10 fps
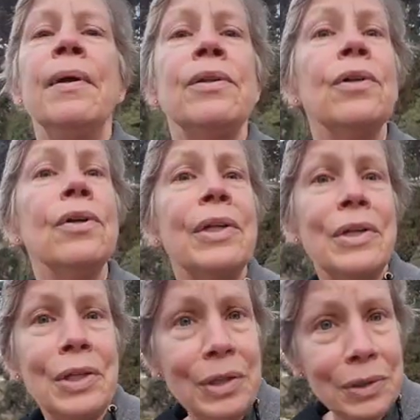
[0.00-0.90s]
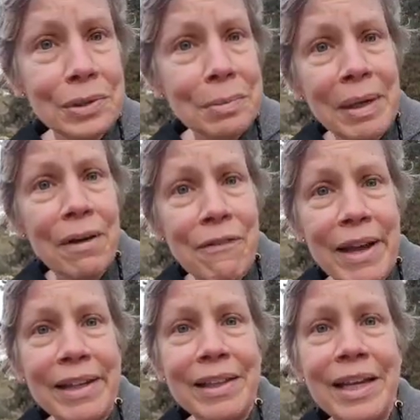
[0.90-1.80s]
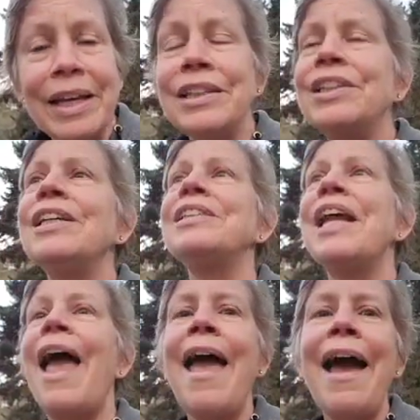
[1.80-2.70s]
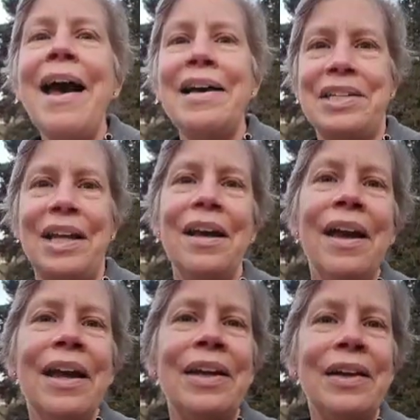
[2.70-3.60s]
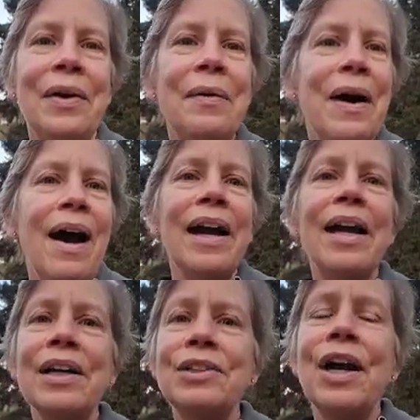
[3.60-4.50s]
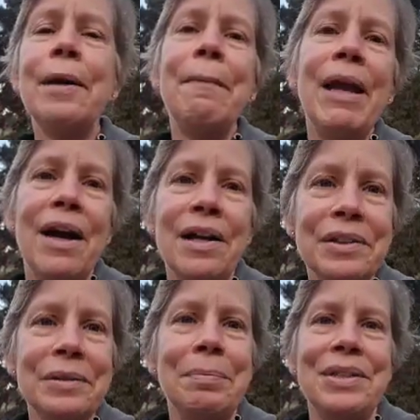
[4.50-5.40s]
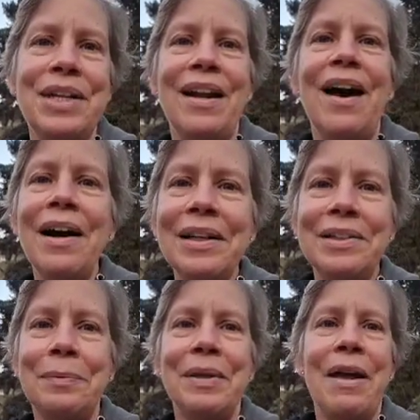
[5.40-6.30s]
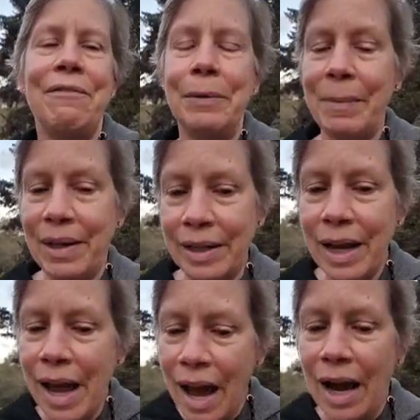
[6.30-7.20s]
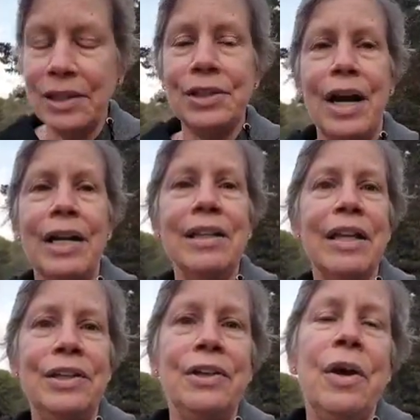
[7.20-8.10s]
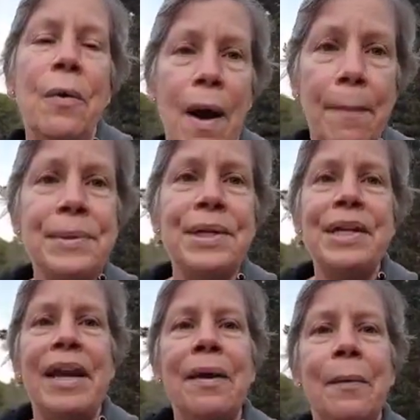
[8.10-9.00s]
Don't accuse me of anything. Just ask. You know, I try to be 100% honest with everybody. I try to let you know up to date